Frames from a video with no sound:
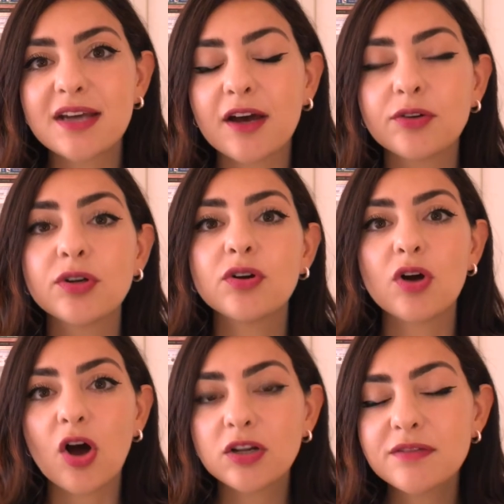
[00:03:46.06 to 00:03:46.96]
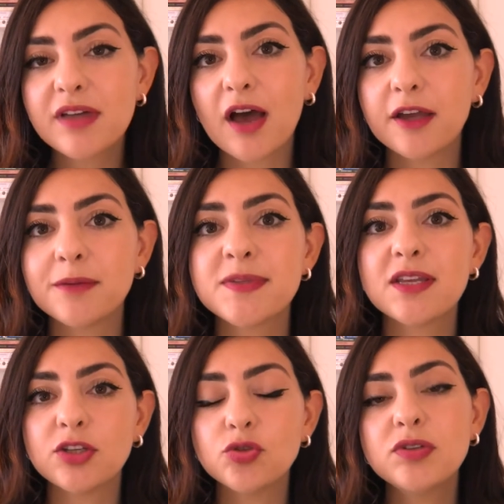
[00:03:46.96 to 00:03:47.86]
out all of the items
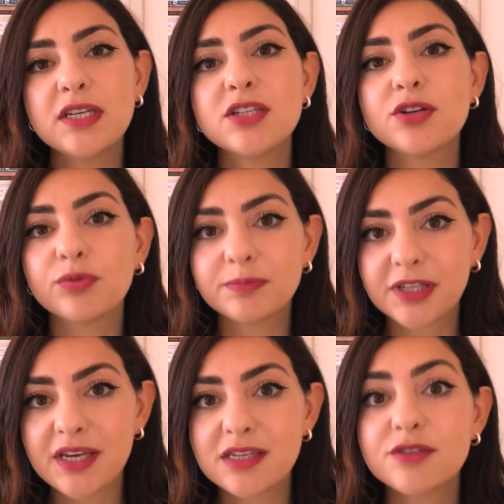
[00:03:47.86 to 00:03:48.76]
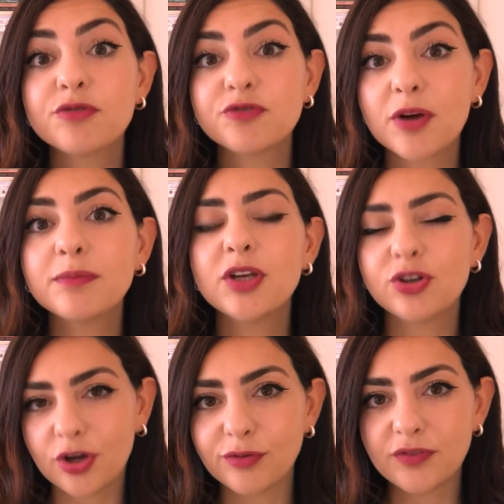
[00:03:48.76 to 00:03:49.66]
that you need to replace from your
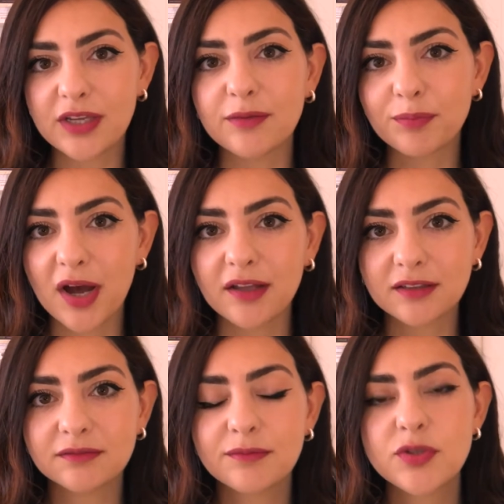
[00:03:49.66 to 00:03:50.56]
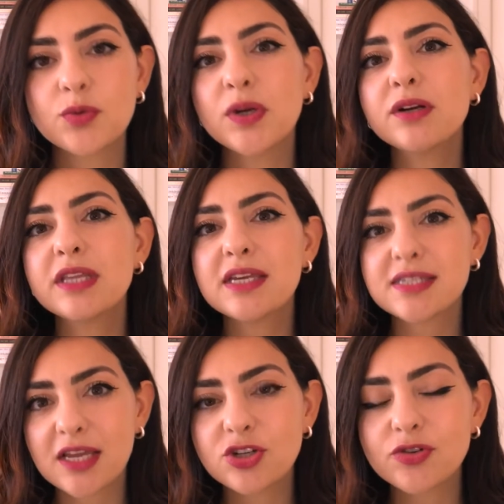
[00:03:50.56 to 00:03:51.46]
non-vegan pile. So what are the
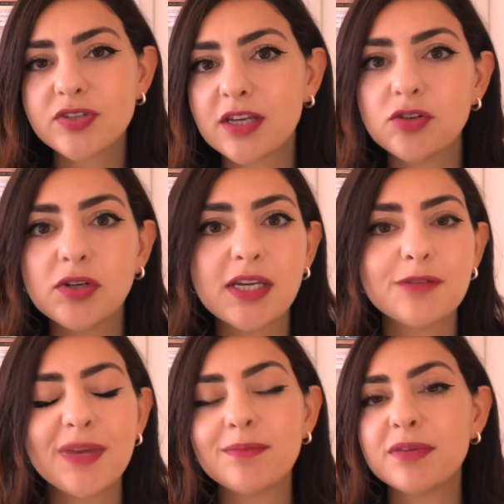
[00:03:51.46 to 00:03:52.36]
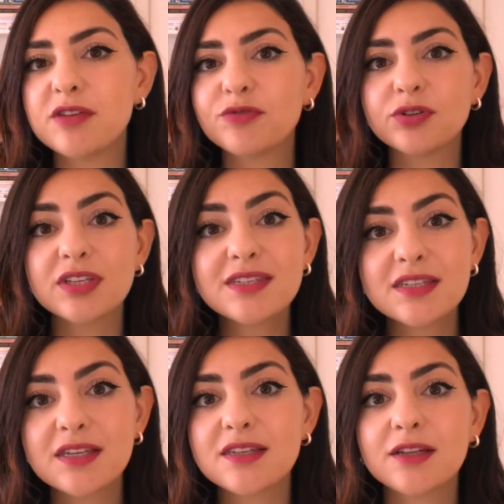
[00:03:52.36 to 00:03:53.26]
essentials that you need maybe for this
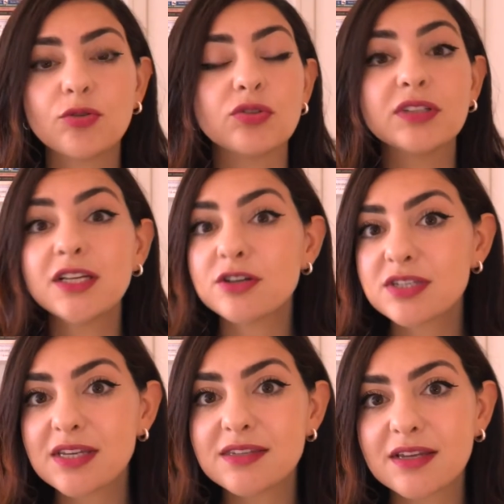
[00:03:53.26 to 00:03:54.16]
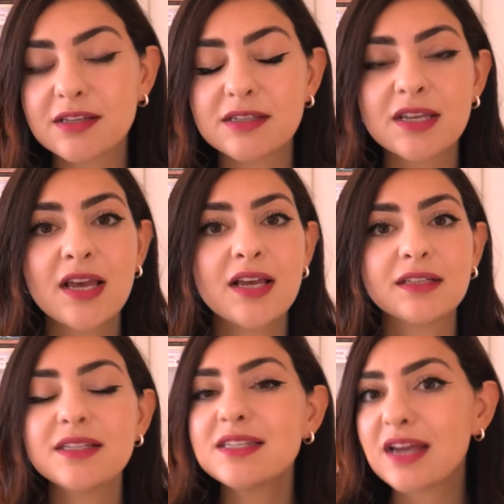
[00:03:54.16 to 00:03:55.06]
season or later seasons?
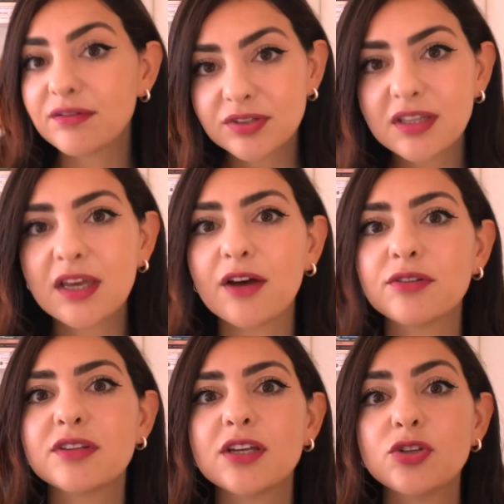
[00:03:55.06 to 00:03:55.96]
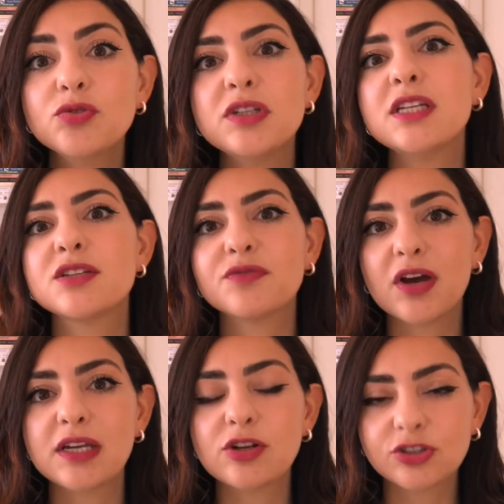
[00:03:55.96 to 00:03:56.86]
List everything out that you need to
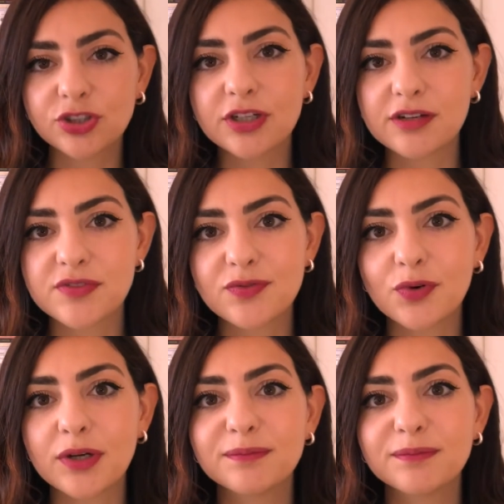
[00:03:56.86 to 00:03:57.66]
find alternatives for.